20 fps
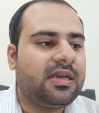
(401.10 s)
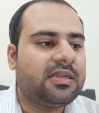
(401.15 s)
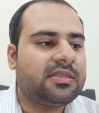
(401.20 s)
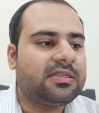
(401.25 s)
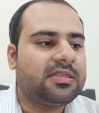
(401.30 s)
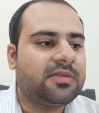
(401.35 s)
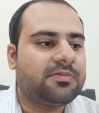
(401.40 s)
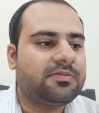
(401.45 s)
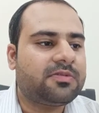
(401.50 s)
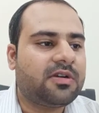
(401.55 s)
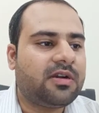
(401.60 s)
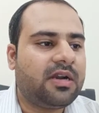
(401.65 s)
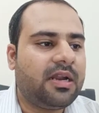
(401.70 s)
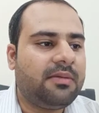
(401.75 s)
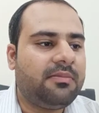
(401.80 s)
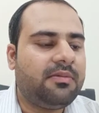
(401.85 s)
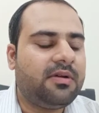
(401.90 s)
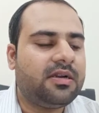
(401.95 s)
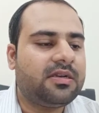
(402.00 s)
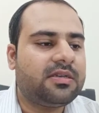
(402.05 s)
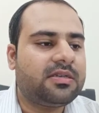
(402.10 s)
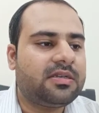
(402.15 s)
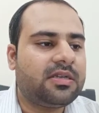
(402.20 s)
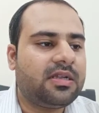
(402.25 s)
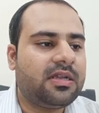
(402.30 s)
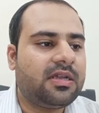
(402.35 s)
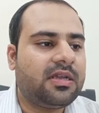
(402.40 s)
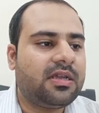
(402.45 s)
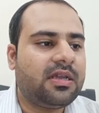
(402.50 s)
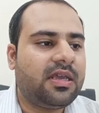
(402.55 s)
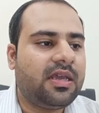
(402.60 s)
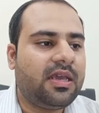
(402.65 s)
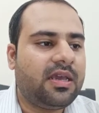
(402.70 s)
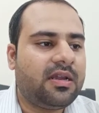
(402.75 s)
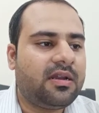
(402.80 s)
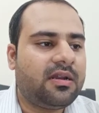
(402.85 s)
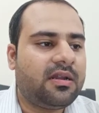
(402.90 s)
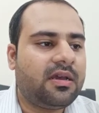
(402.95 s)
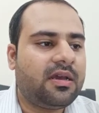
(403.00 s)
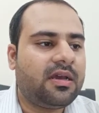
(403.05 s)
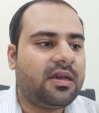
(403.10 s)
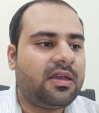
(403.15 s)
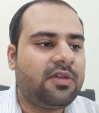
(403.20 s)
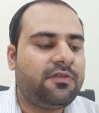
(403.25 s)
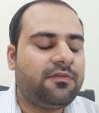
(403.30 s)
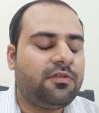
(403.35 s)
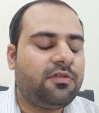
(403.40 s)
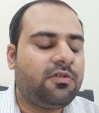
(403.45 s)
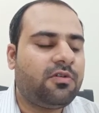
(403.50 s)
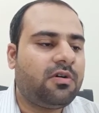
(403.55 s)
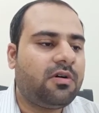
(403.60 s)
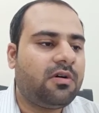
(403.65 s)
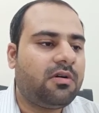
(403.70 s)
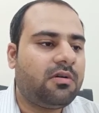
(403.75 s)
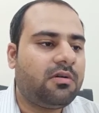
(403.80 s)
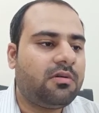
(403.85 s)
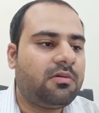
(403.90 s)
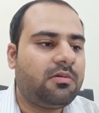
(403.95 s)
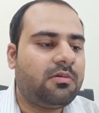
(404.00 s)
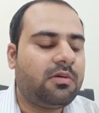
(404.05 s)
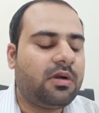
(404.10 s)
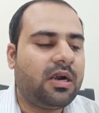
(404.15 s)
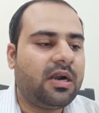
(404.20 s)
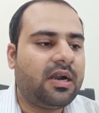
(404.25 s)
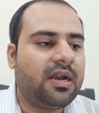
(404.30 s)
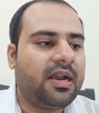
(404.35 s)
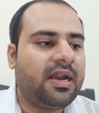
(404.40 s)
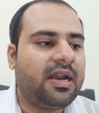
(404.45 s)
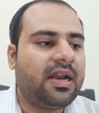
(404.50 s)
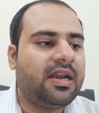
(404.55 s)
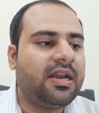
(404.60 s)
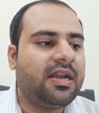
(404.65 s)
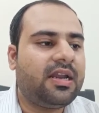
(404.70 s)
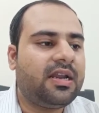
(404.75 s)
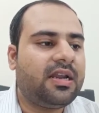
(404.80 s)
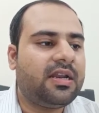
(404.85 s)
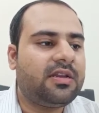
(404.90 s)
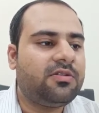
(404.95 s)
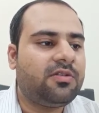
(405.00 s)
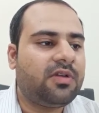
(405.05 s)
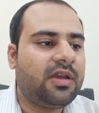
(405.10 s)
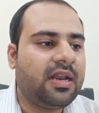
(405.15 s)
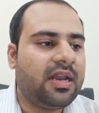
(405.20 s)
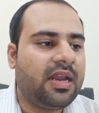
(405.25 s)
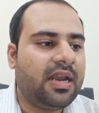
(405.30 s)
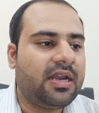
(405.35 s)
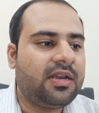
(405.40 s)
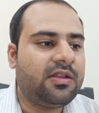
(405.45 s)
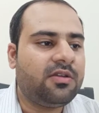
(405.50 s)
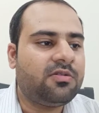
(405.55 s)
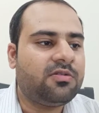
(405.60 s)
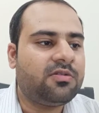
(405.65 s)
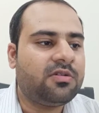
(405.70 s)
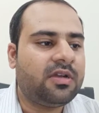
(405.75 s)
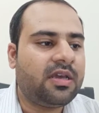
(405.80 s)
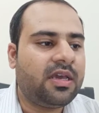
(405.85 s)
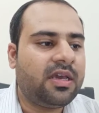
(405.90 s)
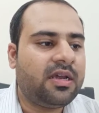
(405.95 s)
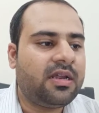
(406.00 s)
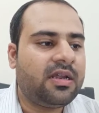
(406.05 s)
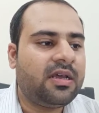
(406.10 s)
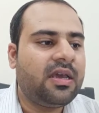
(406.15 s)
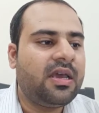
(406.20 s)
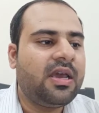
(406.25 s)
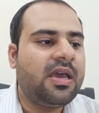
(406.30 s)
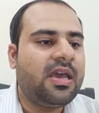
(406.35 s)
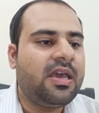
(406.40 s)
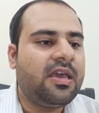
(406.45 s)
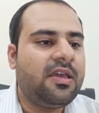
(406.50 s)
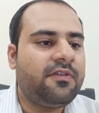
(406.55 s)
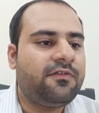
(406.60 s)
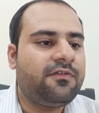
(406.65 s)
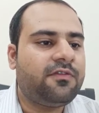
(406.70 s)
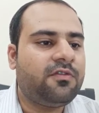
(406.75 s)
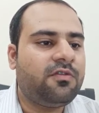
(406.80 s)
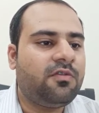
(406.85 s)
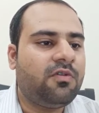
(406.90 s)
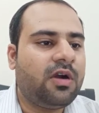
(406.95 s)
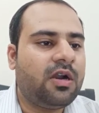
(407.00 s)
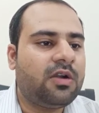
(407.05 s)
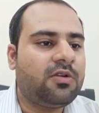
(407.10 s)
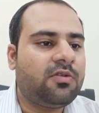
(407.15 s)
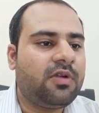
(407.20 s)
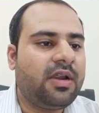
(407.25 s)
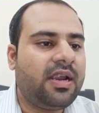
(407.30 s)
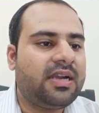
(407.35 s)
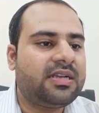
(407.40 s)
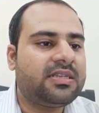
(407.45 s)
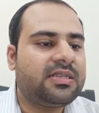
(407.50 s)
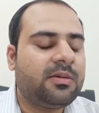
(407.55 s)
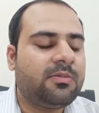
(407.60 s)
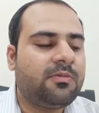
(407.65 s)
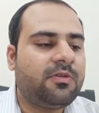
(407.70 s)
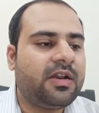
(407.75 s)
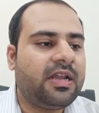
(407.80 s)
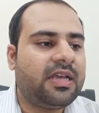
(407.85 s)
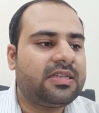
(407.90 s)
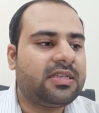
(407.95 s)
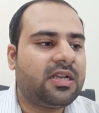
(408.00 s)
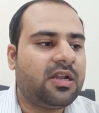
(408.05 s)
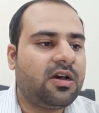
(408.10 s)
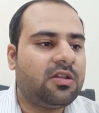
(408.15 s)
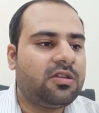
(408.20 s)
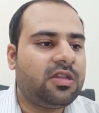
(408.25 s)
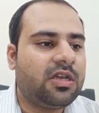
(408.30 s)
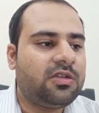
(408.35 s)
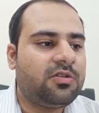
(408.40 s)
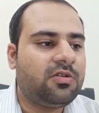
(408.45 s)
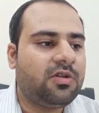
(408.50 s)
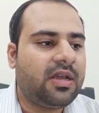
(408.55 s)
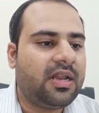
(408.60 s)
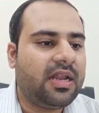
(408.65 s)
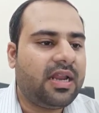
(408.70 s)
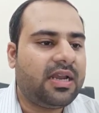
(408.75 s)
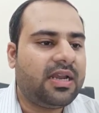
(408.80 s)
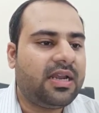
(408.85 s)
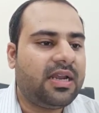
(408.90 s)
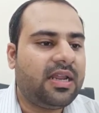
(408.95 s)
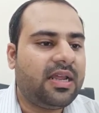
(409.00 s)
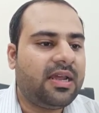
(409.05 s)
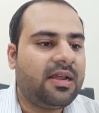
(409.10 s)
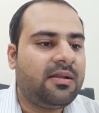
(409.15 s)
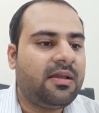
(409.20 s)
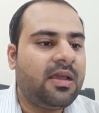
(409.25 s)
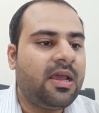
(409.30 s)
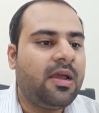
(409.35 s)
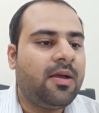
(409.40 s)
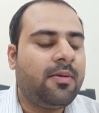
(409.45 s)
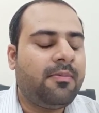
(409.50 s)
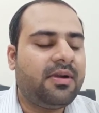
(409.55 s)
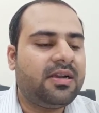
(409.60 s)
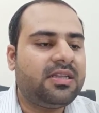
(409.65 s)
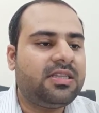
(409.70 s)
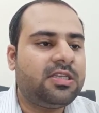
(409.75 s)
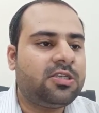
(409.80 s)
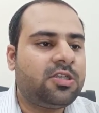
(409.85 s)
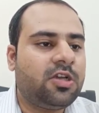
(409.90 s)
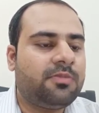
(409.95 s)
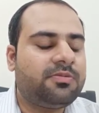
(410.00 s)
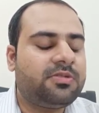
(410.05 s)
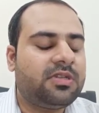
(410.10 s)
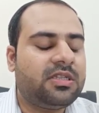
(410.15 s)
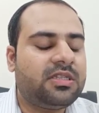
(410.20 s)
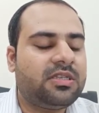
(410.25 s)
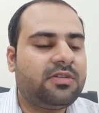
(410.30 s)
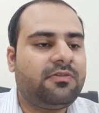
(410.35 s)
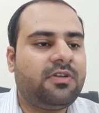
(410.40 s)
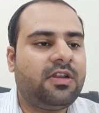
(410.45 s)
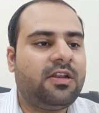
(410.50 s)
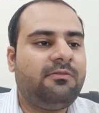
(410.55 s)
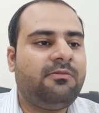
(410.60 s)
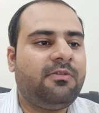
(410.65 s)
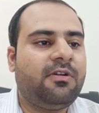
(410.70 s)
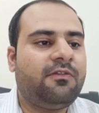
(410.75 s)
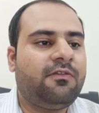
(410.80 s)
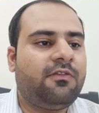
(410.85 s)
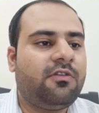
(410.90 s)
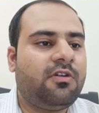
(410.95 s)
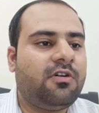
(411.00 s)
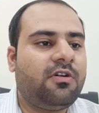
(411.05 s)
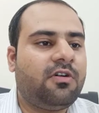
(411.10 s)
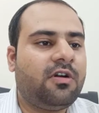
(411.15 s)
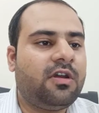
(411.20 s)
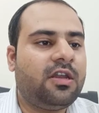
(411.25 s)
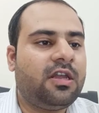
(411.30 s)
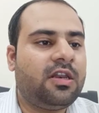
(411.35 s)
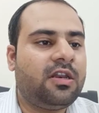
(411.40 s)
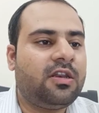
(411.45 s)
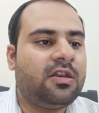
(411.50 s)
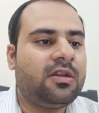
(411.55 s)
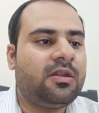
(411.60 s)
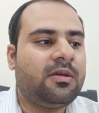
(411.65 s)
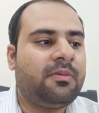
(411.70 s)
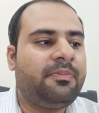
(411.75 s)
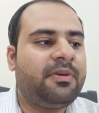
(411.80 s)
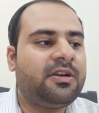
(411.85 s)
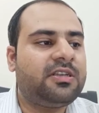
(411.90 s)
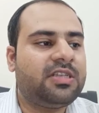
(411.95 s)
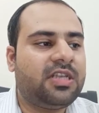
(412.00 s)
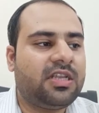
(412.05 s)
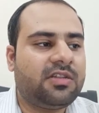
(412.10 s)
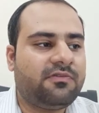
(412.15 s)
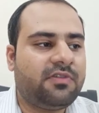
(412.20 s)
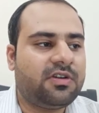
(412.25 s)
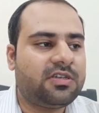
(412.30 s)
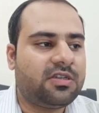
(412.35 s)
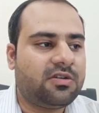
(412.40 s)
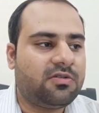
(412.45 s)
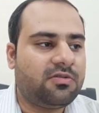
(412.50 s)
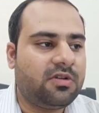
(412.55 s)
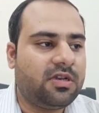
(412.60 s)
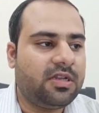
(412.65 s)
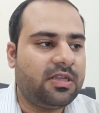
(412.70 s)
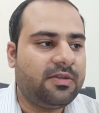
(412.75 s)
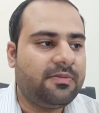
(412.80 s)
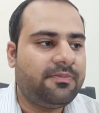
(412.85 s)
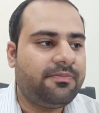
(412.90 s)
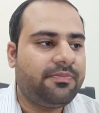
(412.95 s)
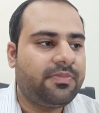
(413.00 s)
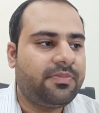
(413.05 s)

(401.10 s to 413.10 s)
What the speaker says: subscribers here. If you are an editor, you can add you here. If you want to add someone as an author, you can add it here, but this option is available for in purchase version only.